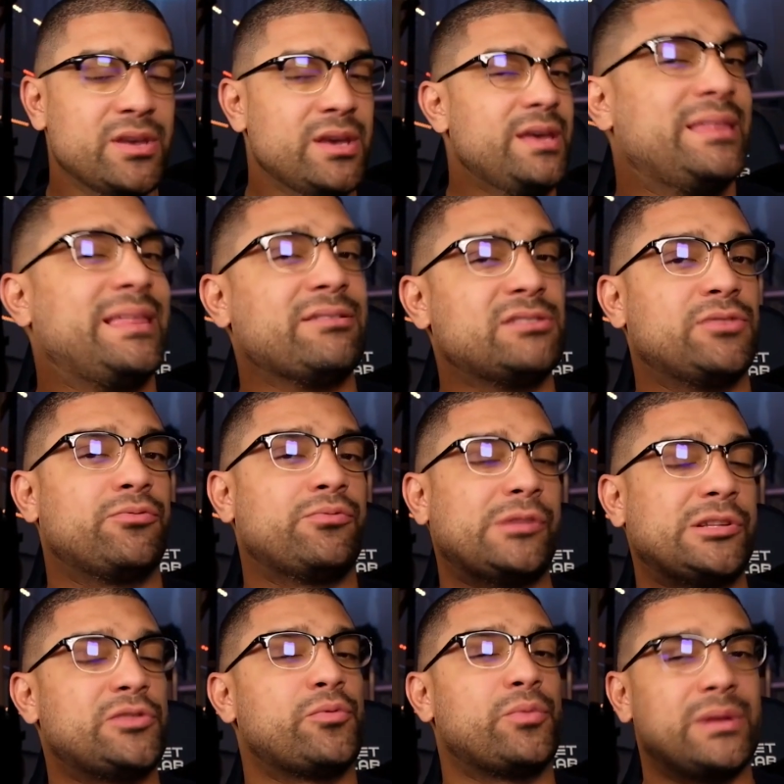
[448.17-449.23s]
That's a
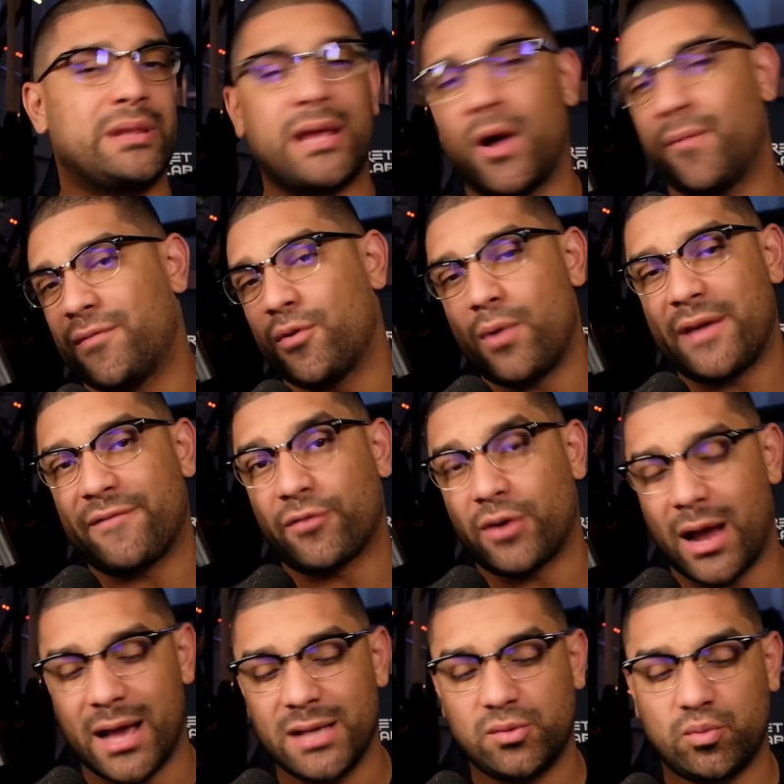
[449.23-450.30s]
really helpful way for
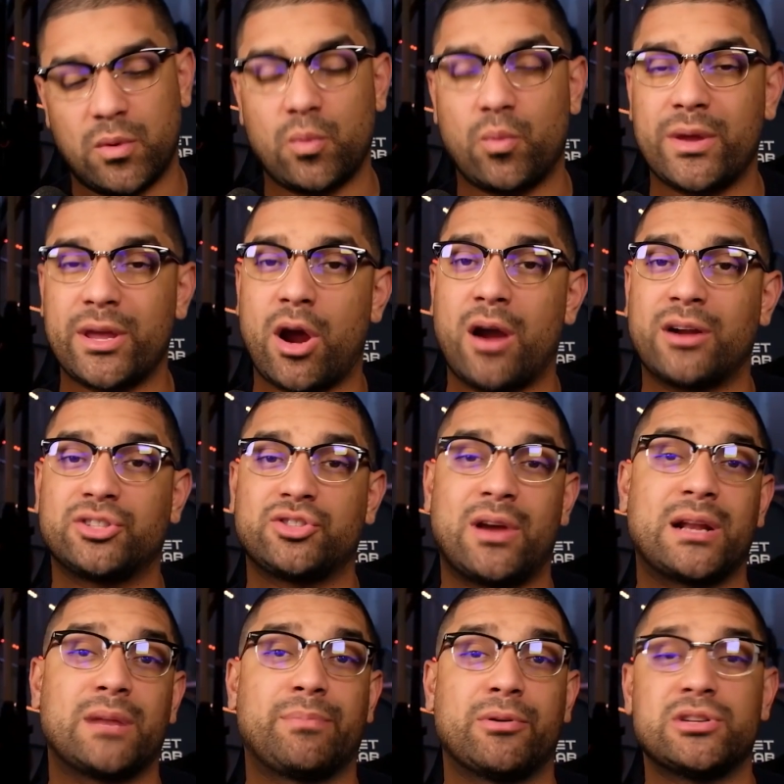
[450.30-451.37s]
us when we are trying to
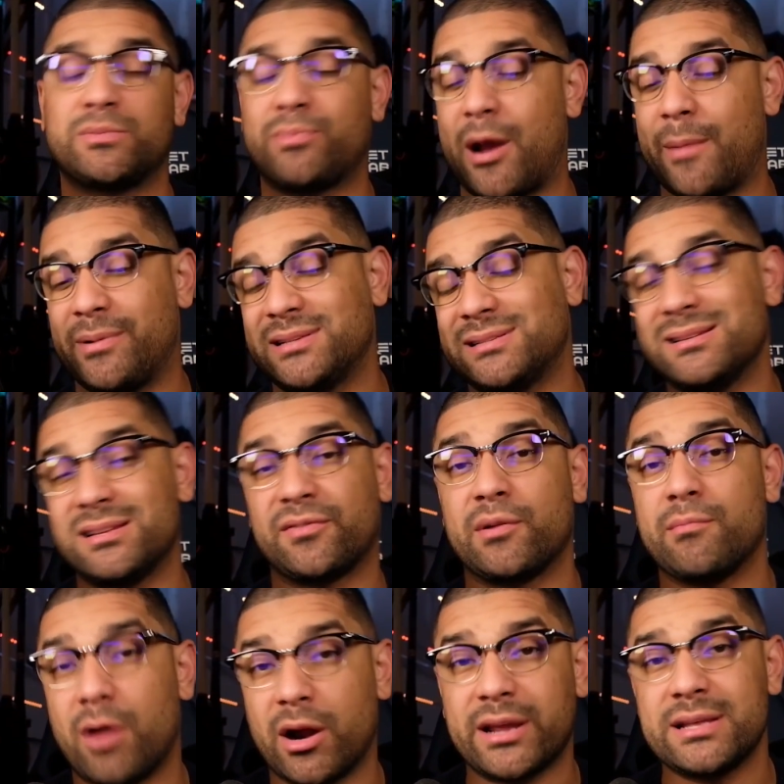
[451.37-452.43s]
purchase properties in different
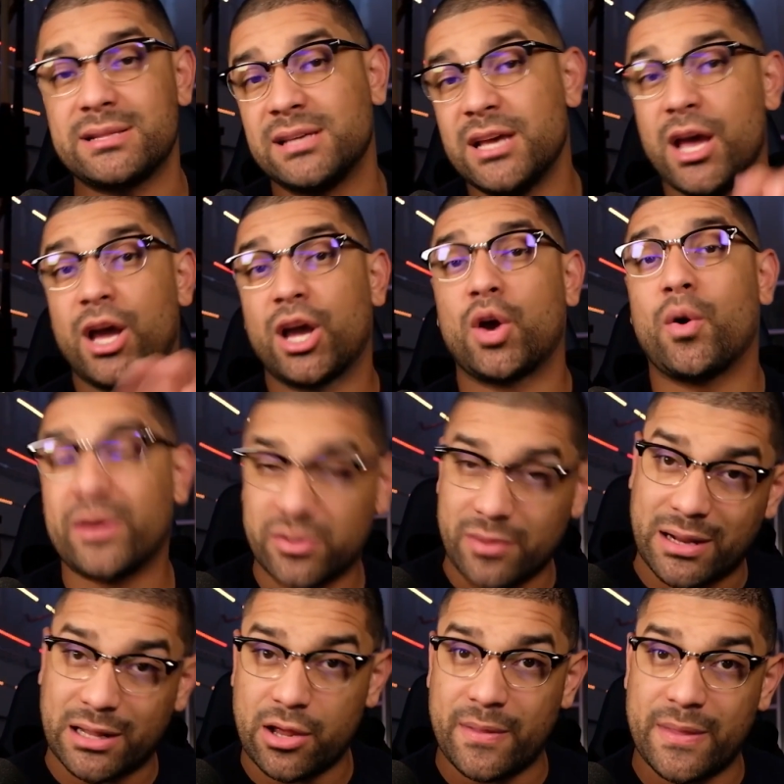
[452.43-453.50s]
markets, going
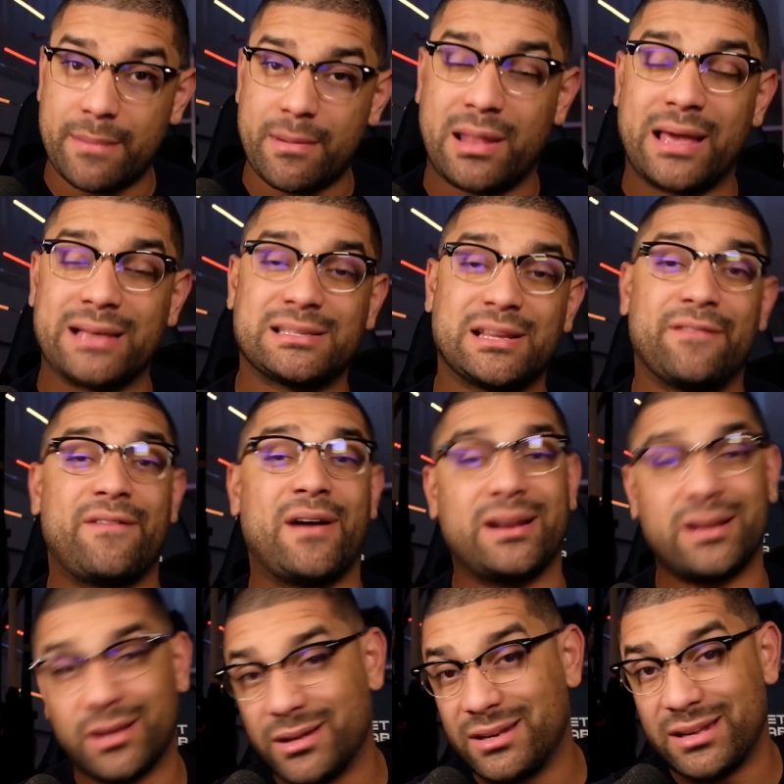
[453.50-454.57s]
directly on the MLS and finding
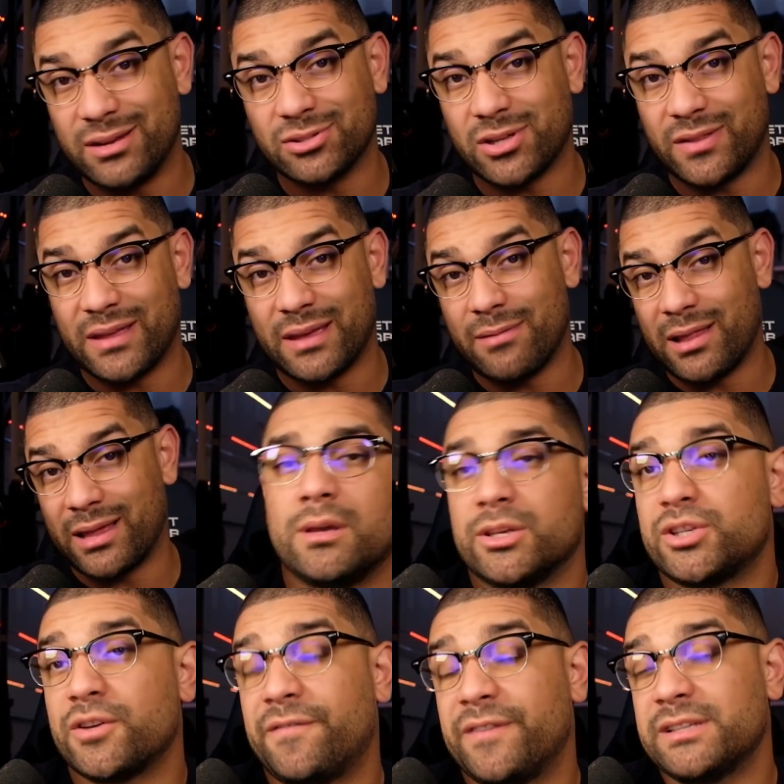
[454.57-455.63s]
good deals on the MLS. So
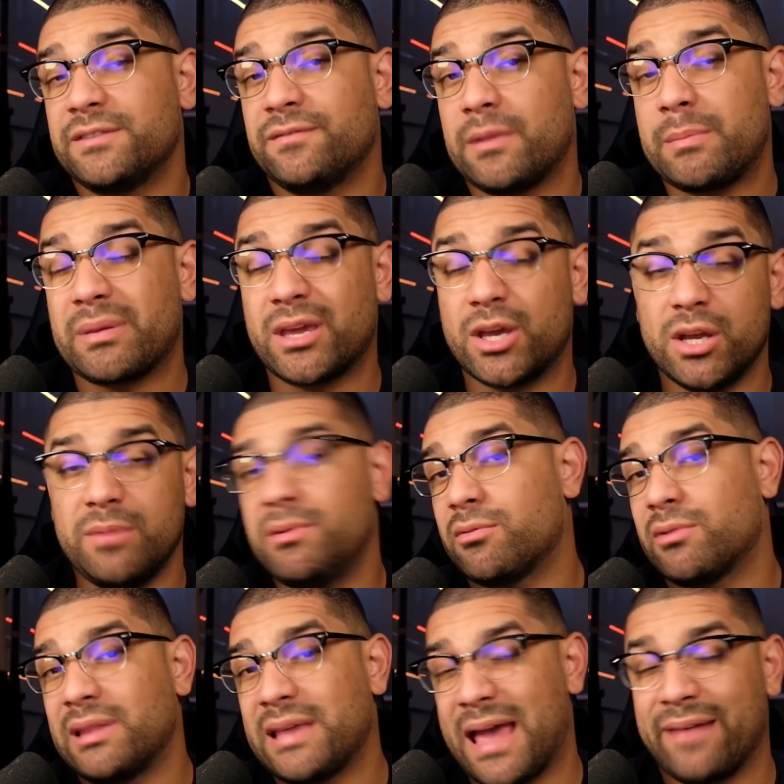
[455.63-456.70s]
fix and flipping could be
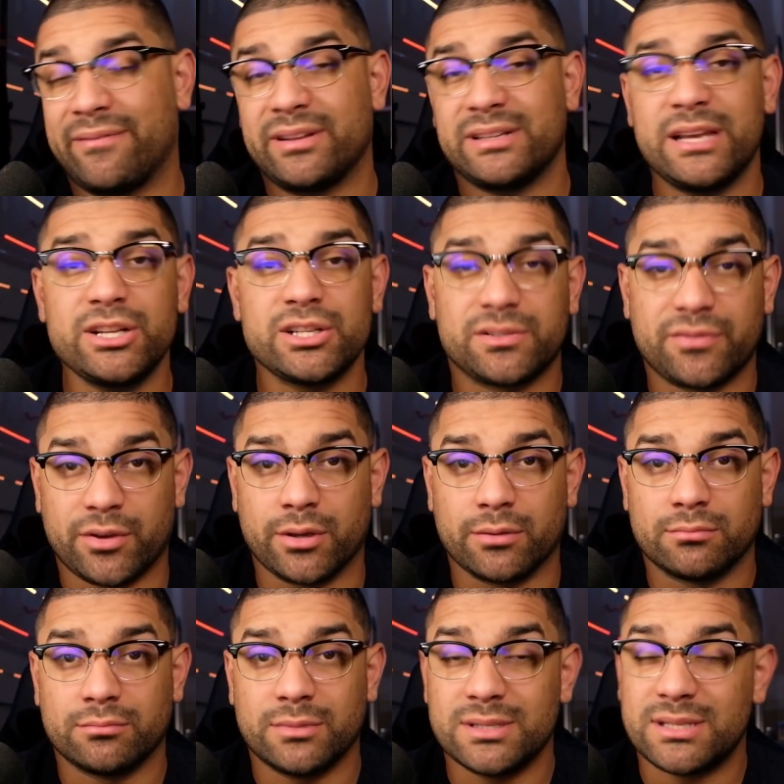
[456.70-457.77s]
really advantageous for you.
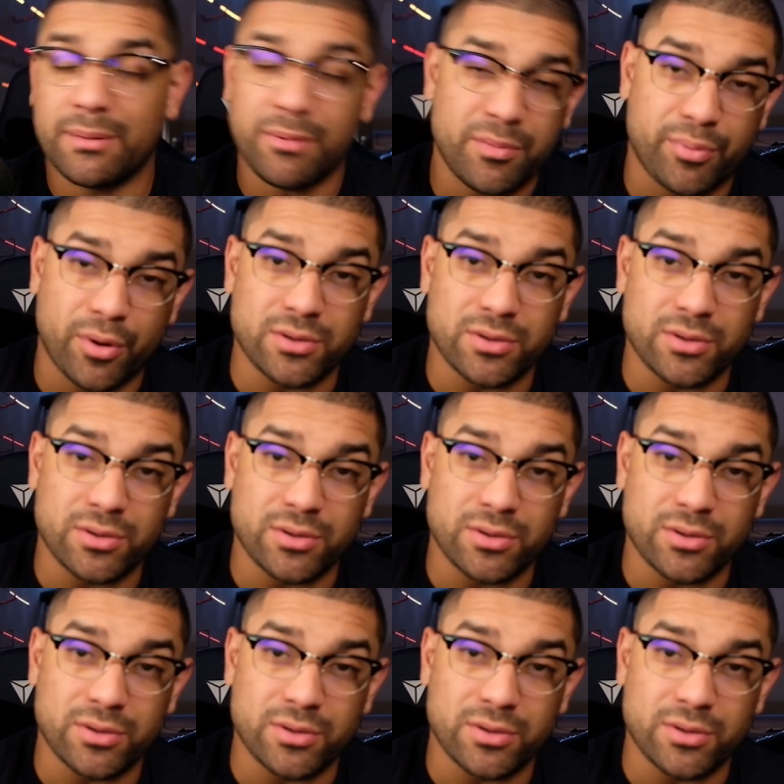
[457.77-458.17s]
And some of the pros